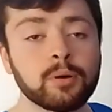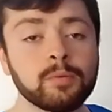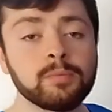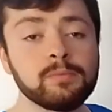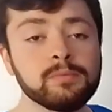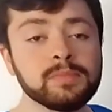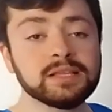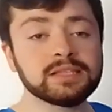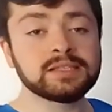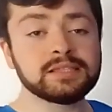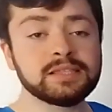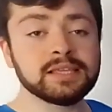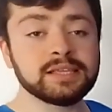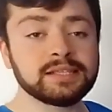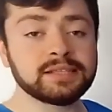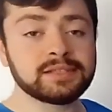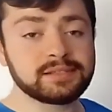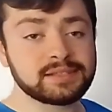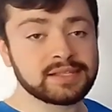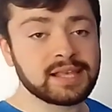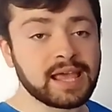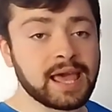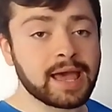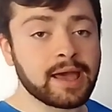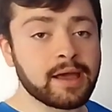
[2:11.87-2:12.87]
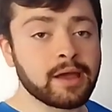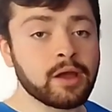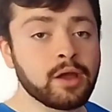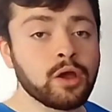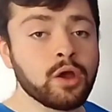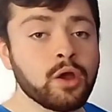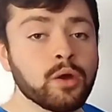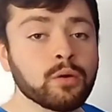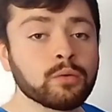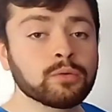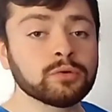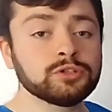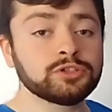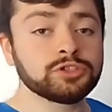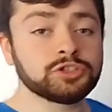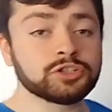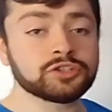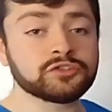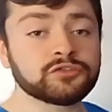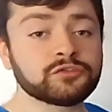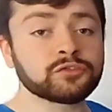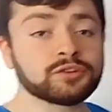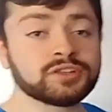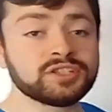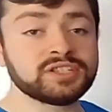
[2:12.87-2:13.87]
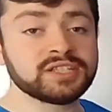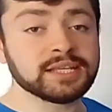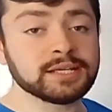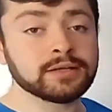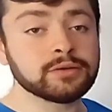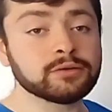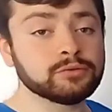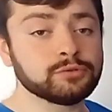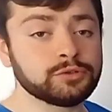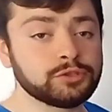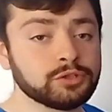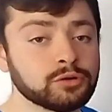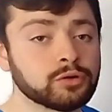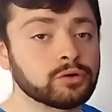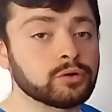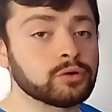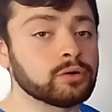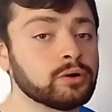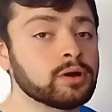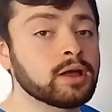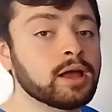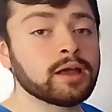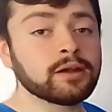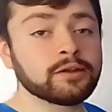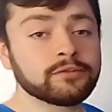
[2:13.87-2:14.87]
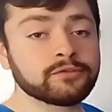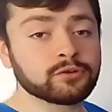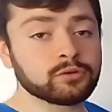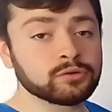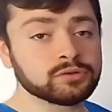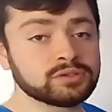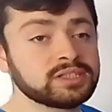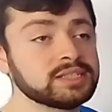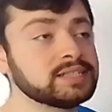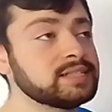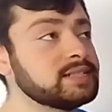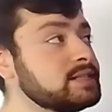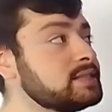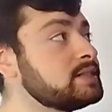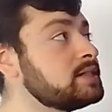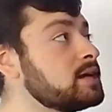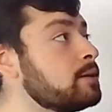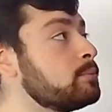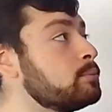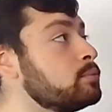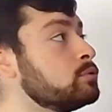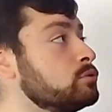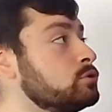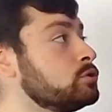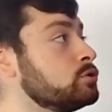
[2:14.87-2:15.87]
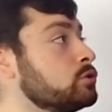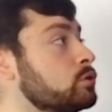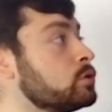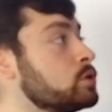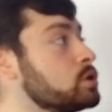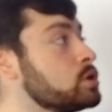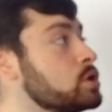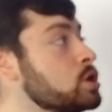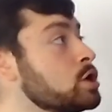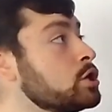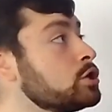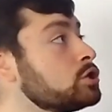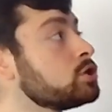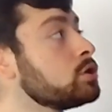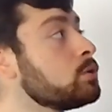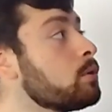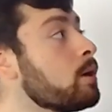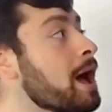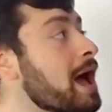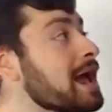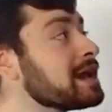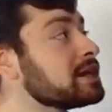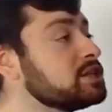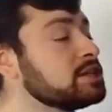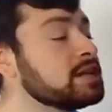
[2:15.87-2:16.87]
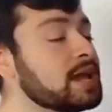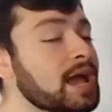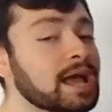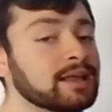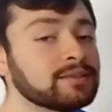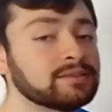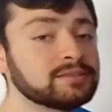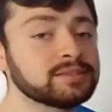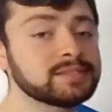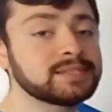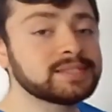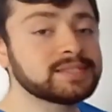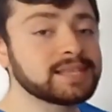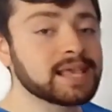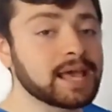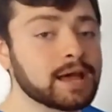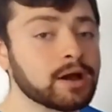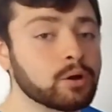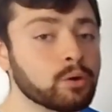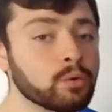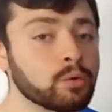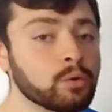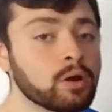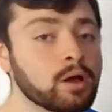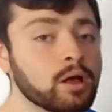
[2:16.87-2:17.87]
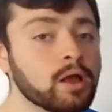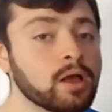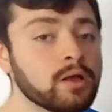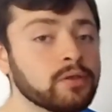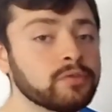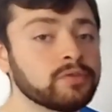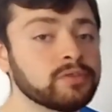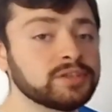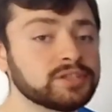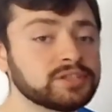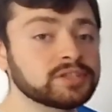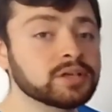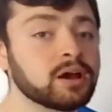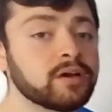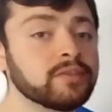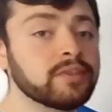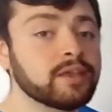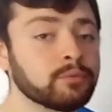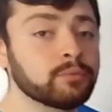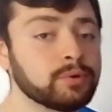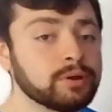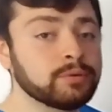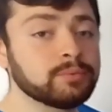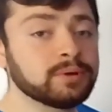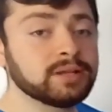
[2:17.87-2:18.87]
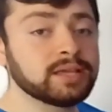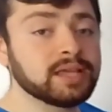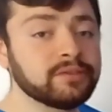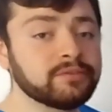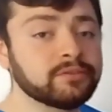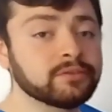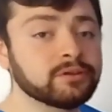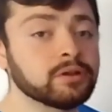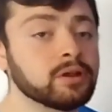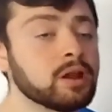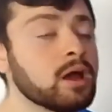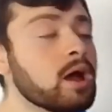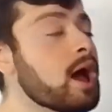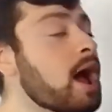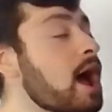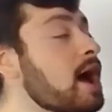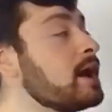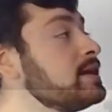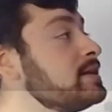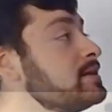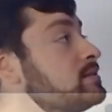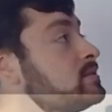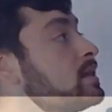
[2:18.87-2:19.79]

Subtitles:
problem is this set was just for a single door, and of course this is double door, so I actually had to sell the sign that we were given, and